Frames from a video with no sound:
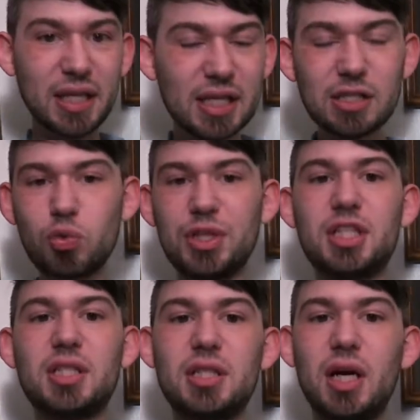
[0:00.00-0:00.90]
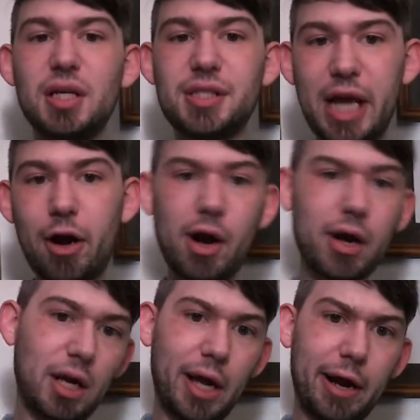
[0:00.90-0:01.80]
ends with
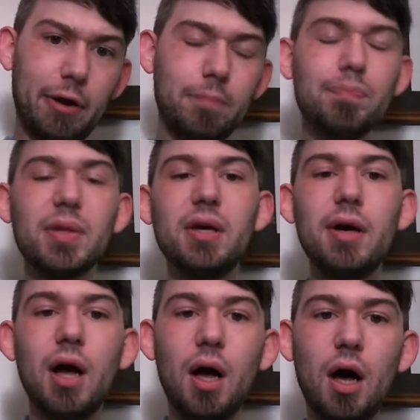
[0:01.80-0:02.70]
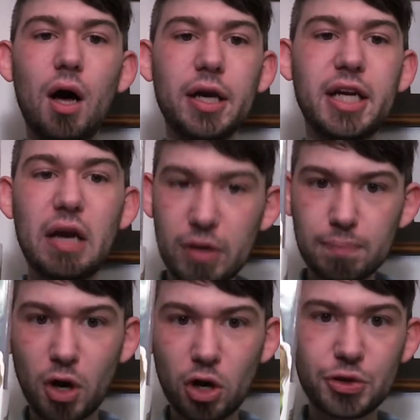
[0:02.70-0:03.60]
Sarah Claire
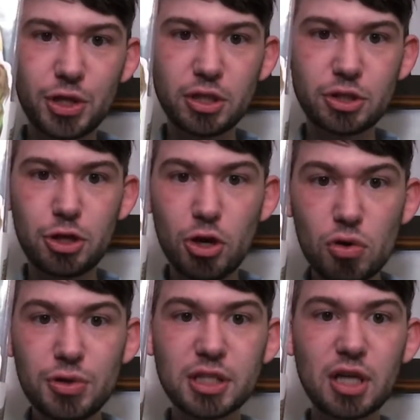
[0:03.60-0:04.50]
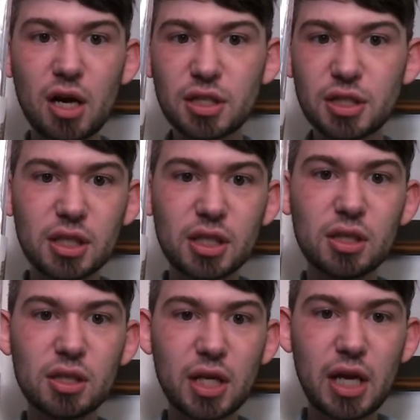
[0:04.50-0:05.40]
giving birth to the Toxic,
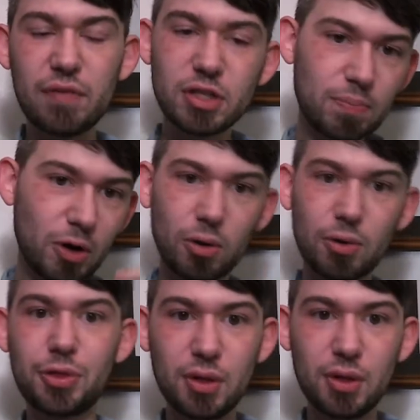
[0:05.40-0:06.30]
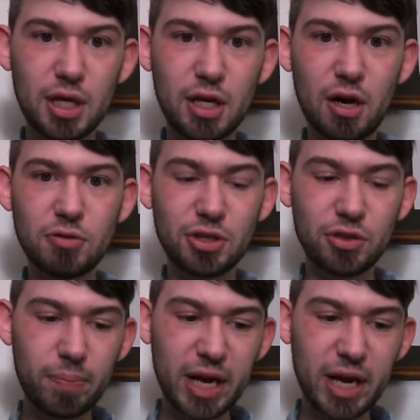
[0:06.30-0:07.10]
giving birth, you know, to the